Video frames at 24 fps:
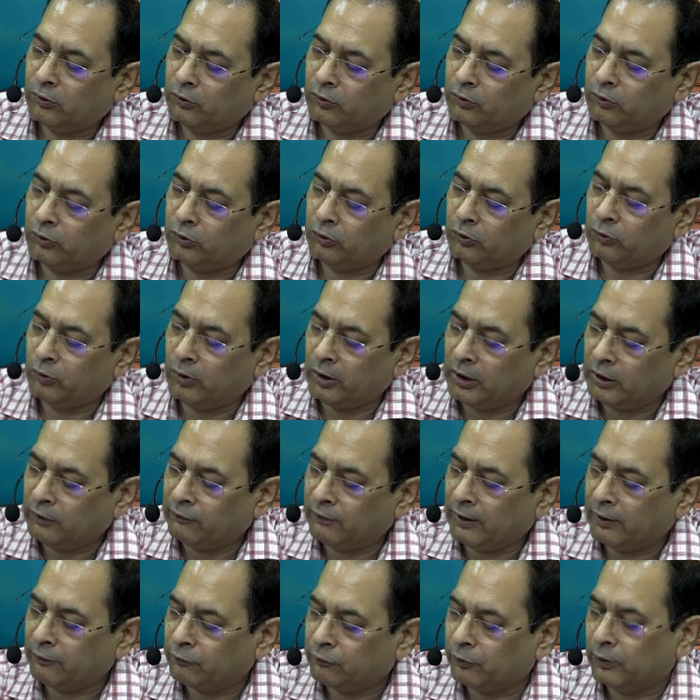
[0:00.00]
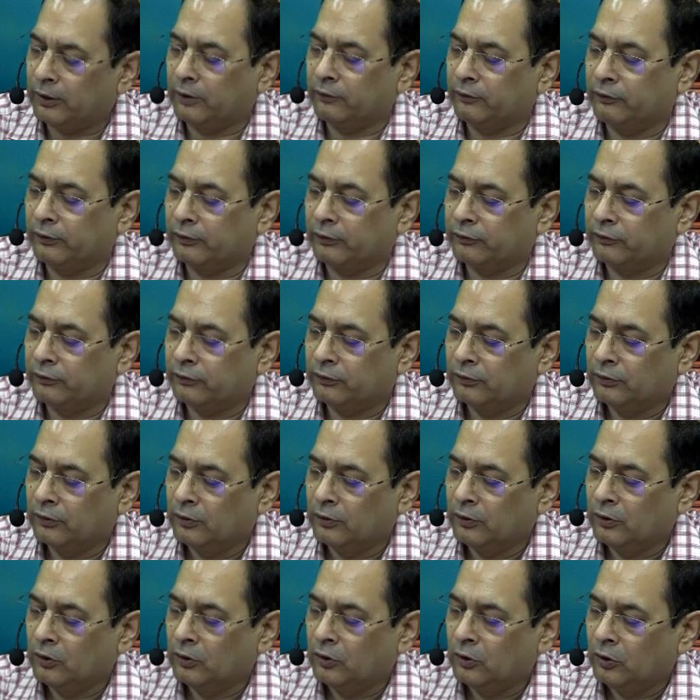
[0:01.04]
25-26,
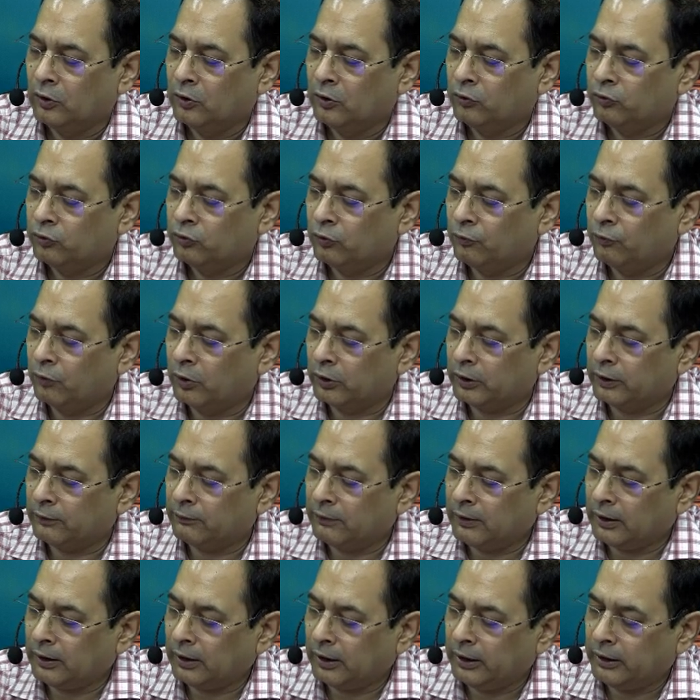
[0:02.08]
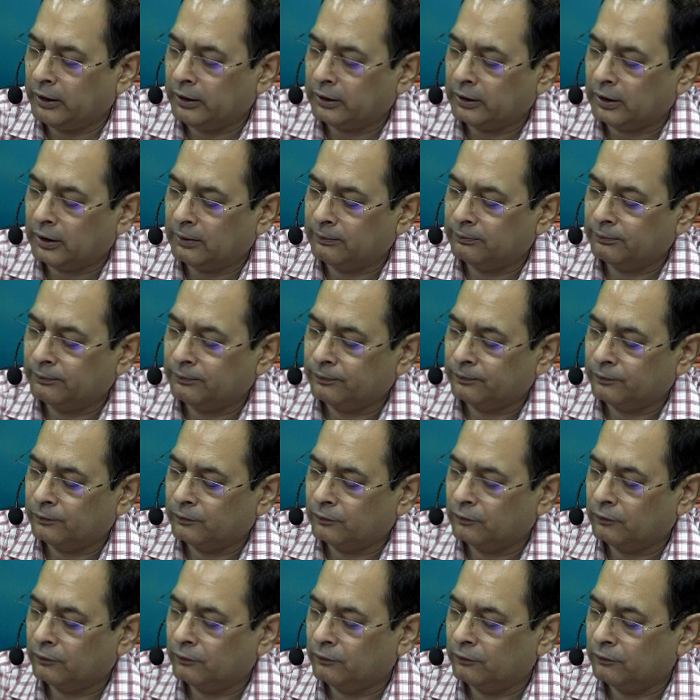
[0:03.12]
so whatever income
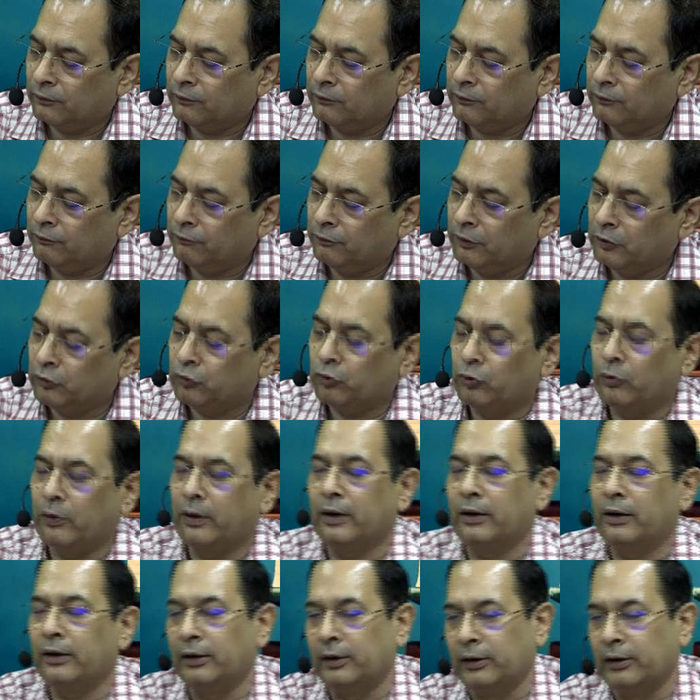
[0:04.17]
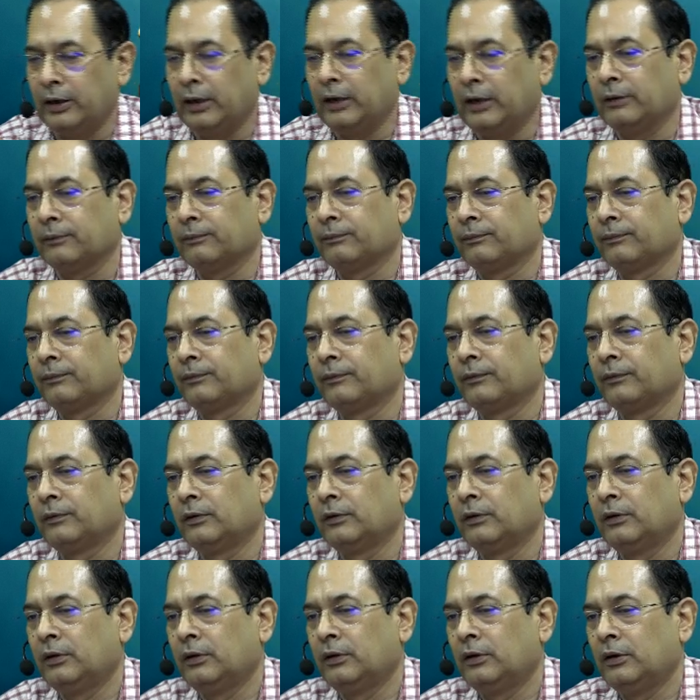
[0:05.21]
which you are earning
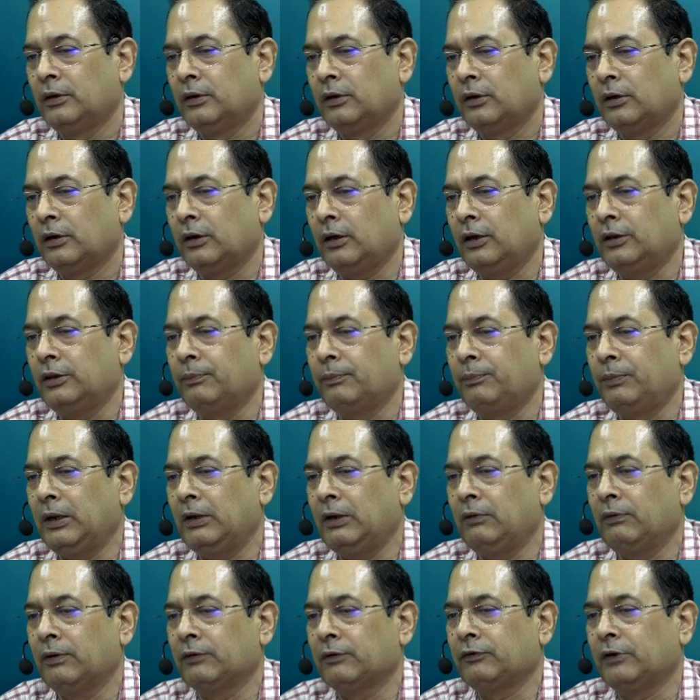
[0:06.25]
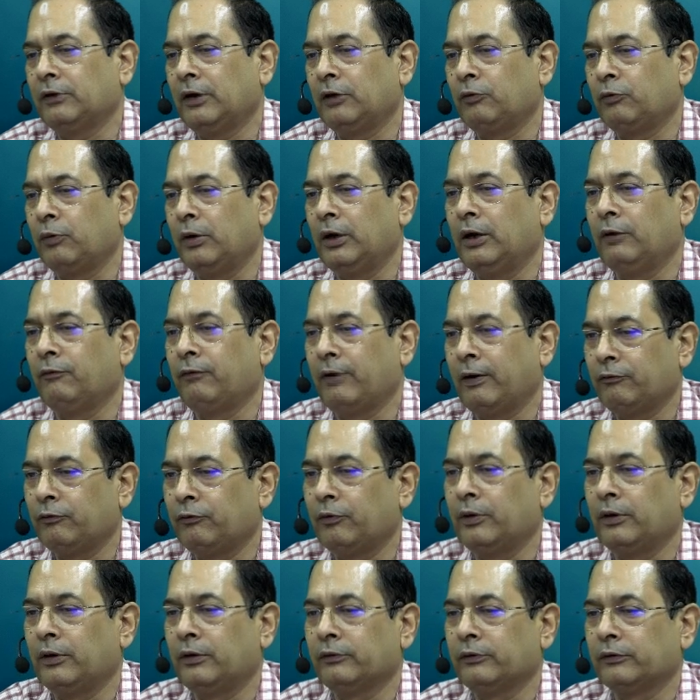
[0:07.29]
in the previous year
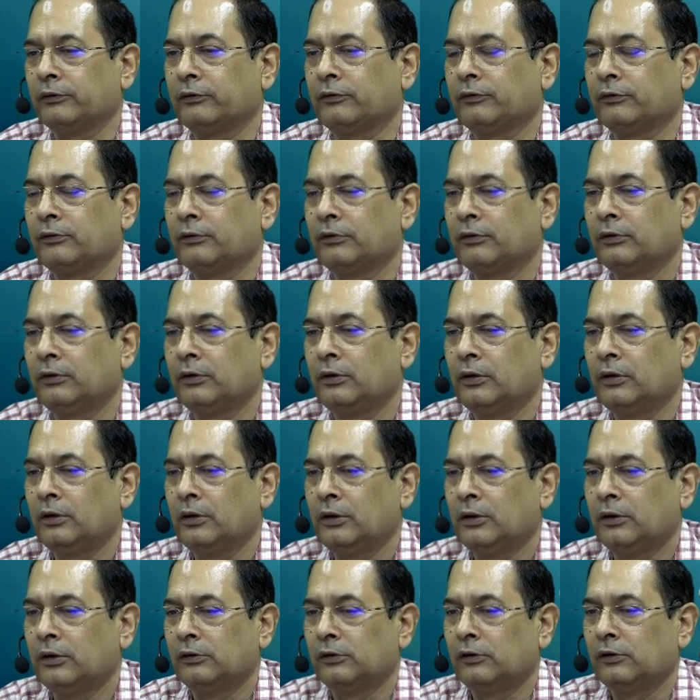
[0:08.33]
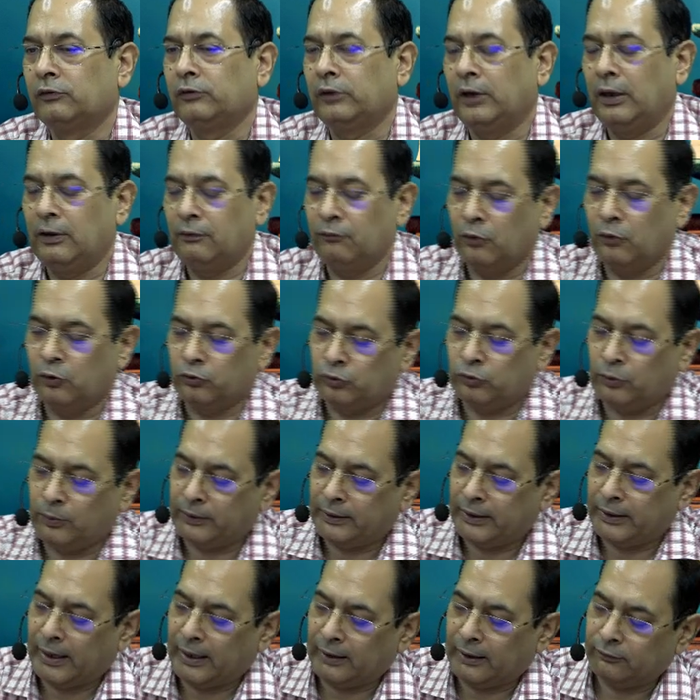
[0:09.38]
25-26, the same was to be
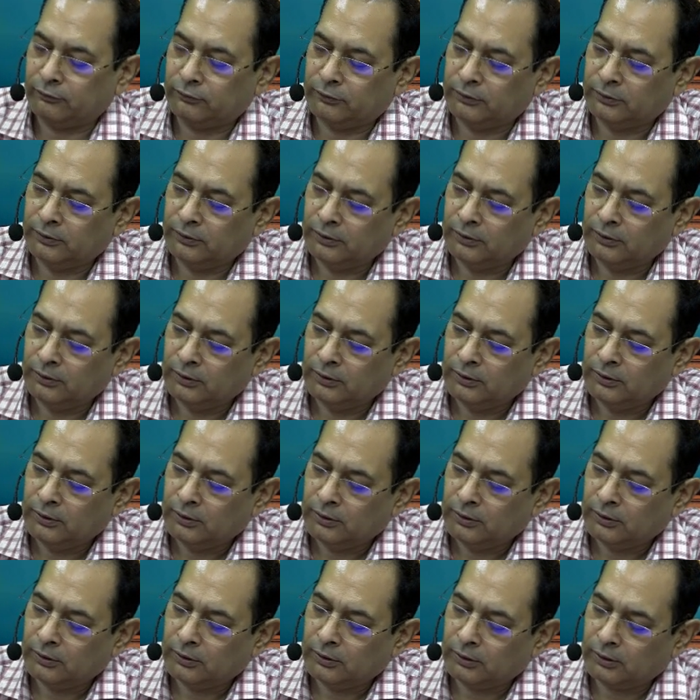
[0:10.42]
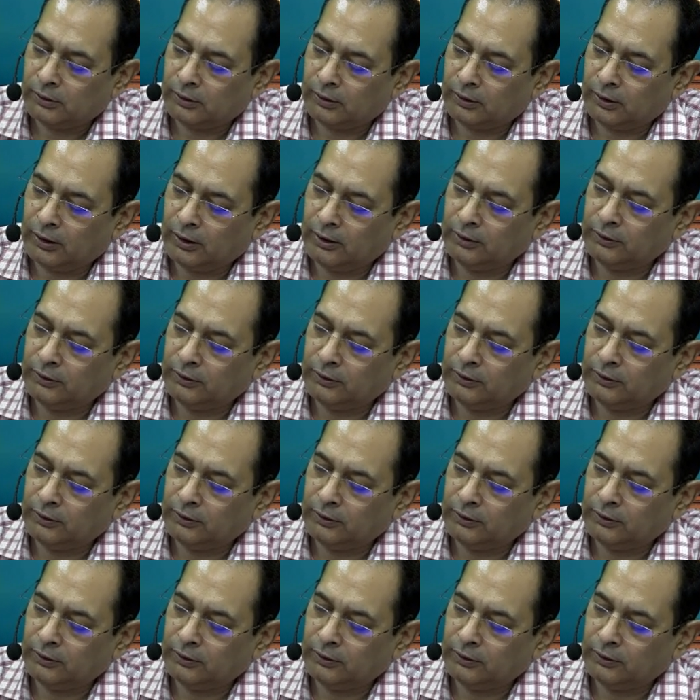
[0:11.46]
taxed in the